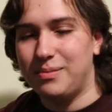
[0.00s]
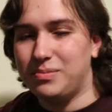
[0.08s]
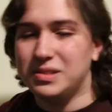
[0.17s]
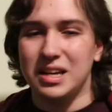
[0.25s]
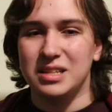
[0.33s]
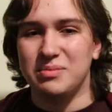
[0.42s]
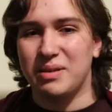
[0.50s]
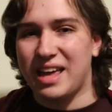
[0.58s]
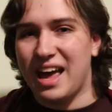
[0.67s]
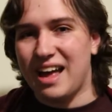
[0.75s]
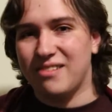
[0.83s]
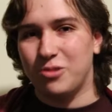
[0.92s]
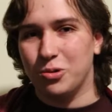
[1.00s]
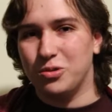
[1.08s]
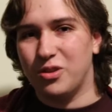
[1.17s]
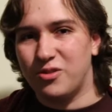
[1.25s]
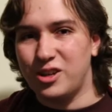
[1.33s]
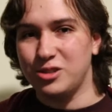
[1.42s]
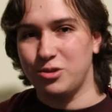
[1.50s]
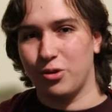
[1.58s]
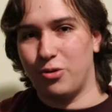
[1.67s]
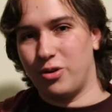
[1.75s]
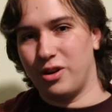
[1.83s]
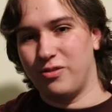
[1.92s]
Besides, my cat ruined the first
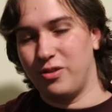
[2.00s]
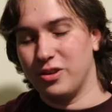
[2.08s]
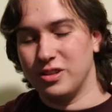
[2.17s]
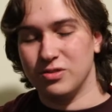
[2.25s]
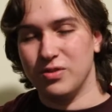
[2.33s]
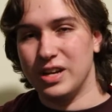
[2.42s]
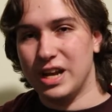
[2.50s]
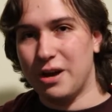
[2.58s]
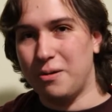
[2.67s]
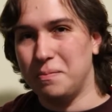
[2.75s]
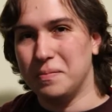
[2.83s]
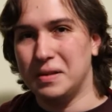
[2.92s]
recording for this video.